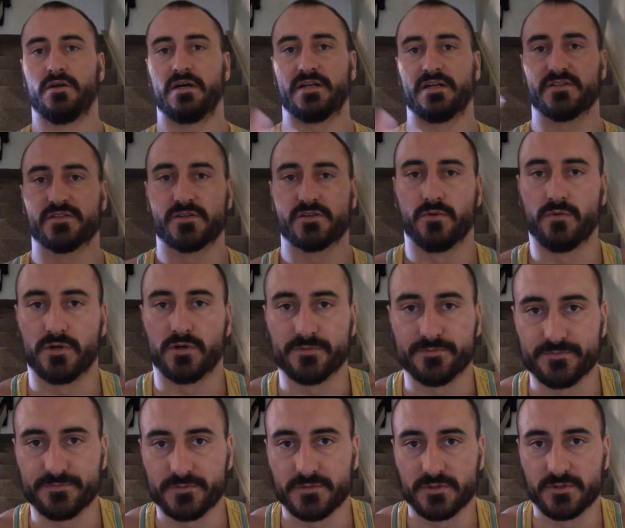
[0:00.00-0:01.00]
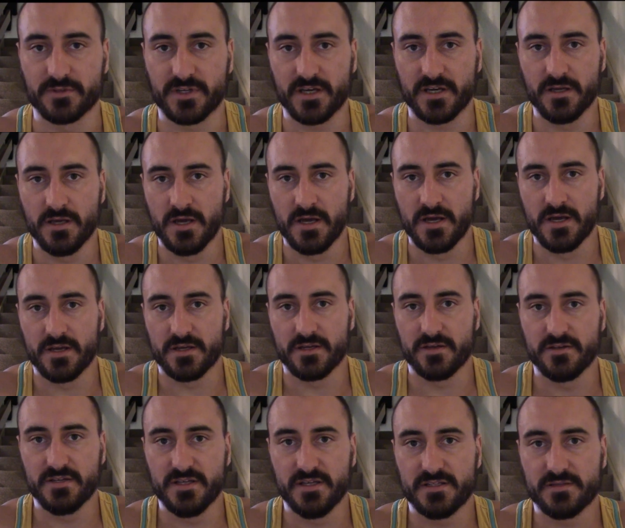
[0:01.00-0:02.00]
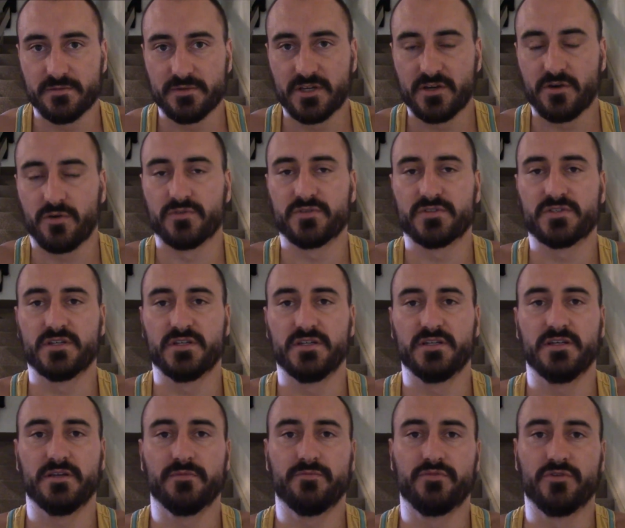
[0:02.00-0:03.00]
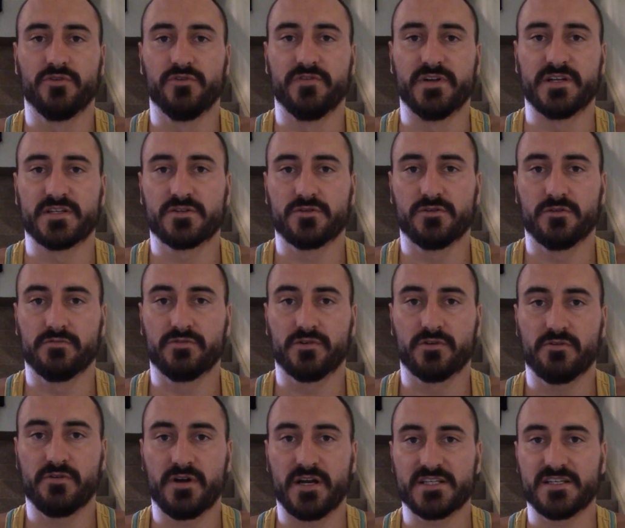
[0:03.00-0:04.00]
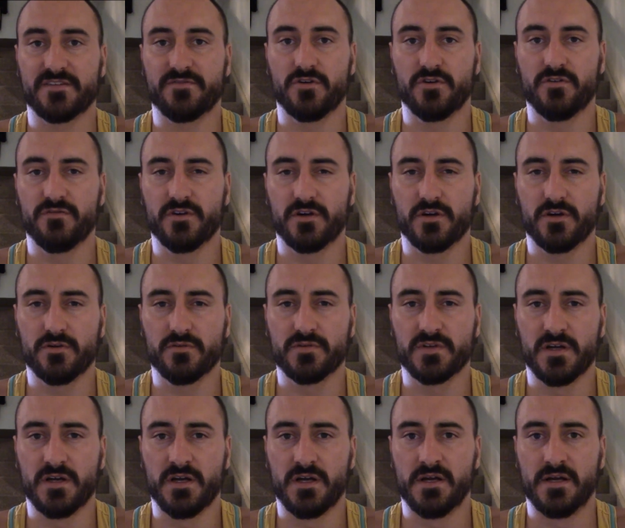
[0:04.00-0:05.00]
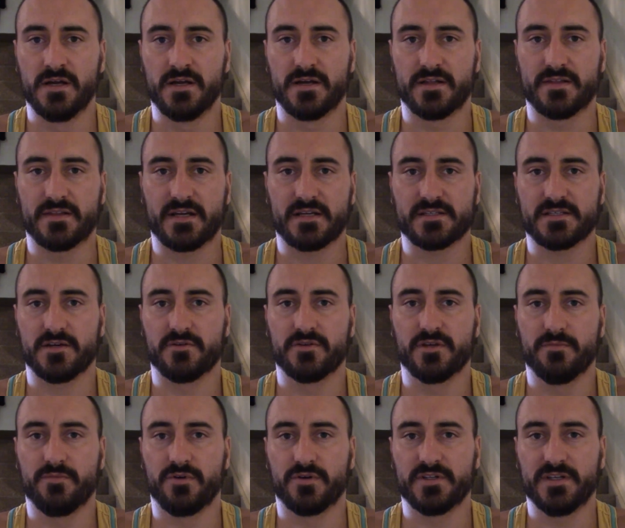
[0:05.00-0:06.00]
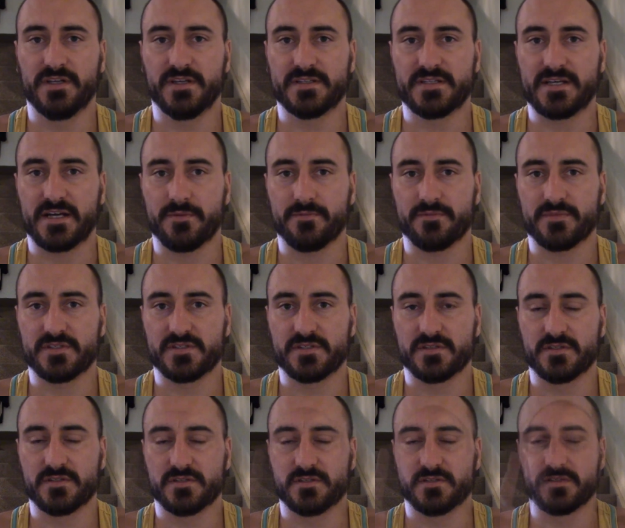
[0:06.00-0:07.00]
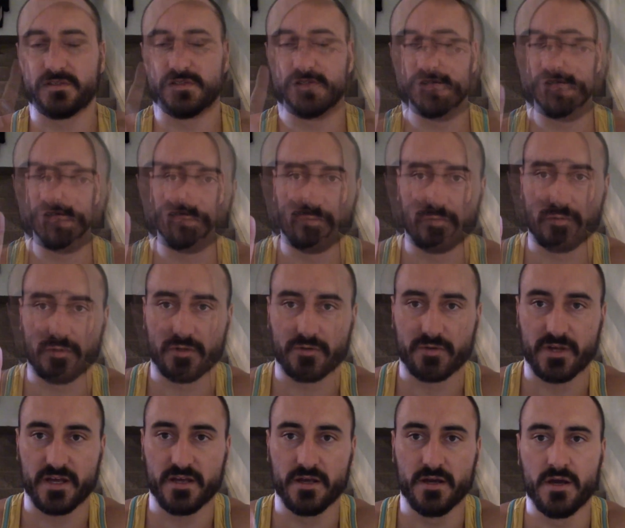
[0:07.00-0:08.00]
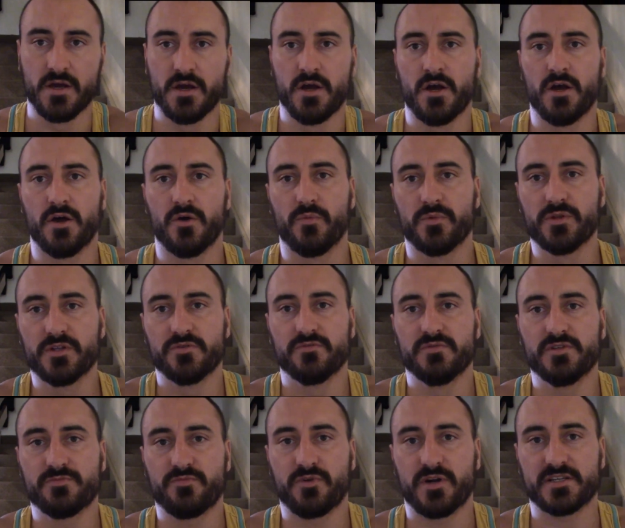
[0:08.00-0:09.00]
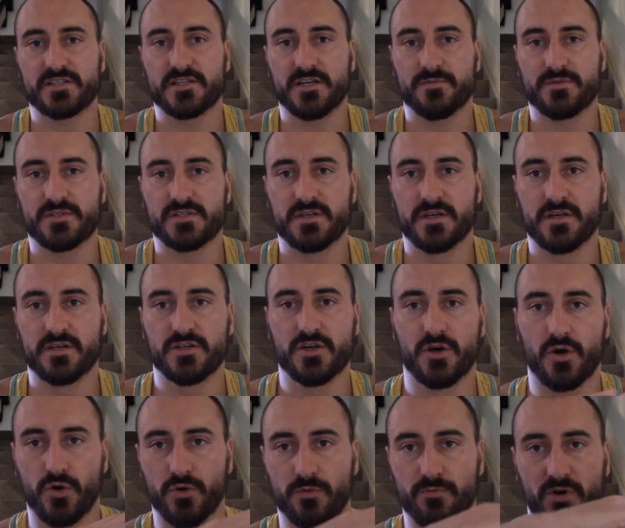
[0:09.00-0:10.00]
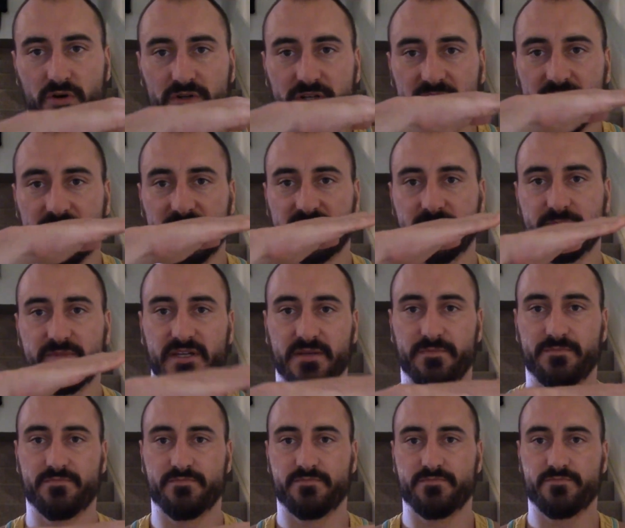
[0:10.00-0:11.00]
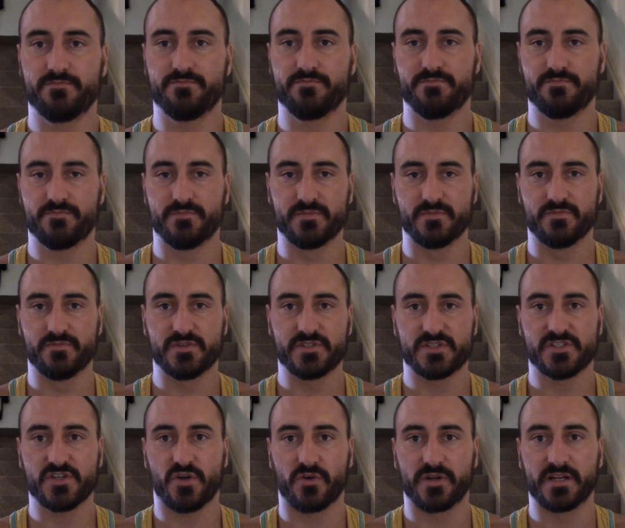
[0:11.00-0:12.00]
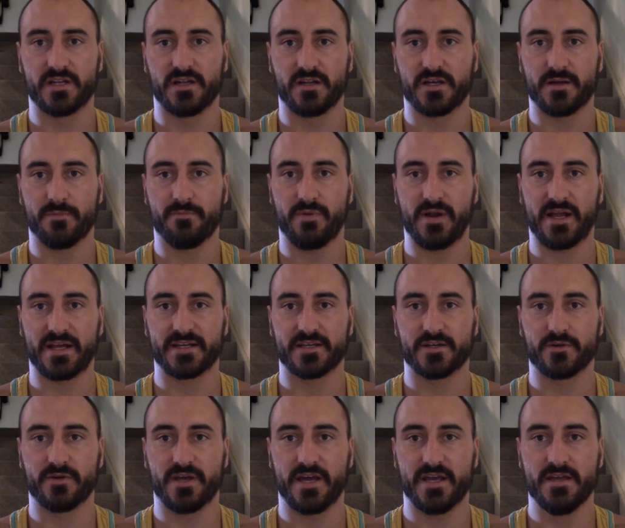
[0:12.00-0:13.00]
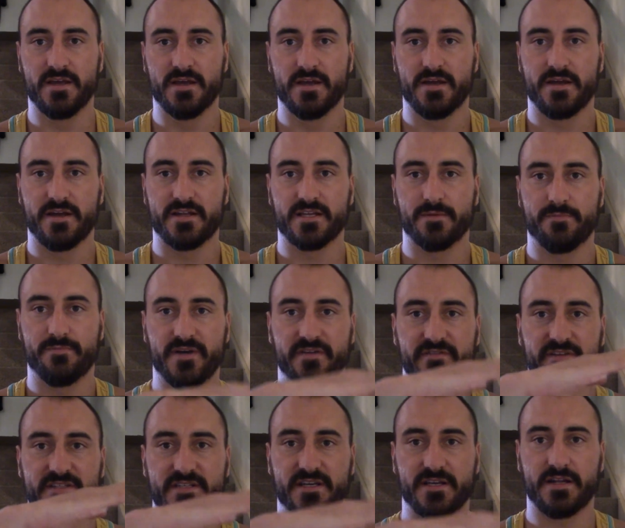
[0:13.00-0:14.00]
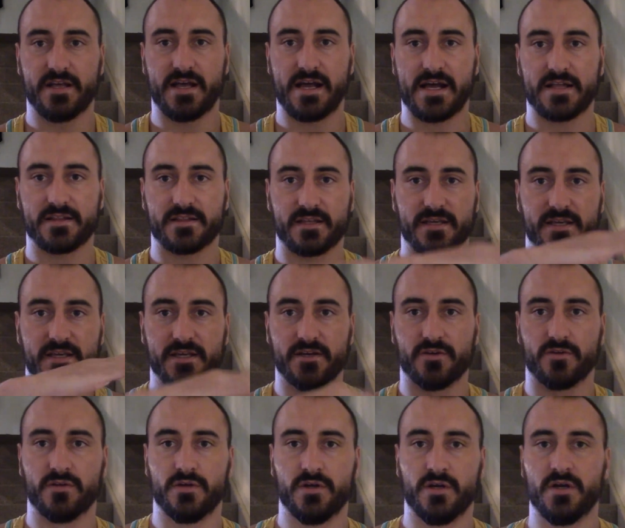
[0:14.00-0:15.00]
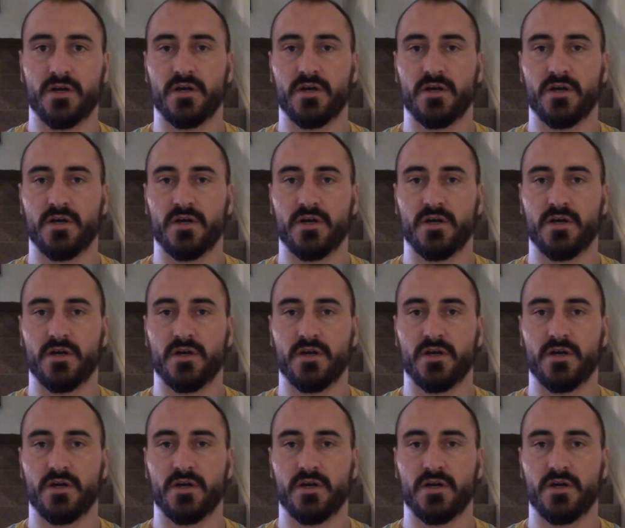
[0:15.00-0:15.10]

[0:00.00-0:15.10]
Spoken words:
and so on. Okay, you need to be constantly improving. It's called progressive overload, and that's how your body adapts. Tip number 2. Okay, when you're doing these press-ups, your whole body needs to be solid like a plank. Okay, you're pivoting at the heel.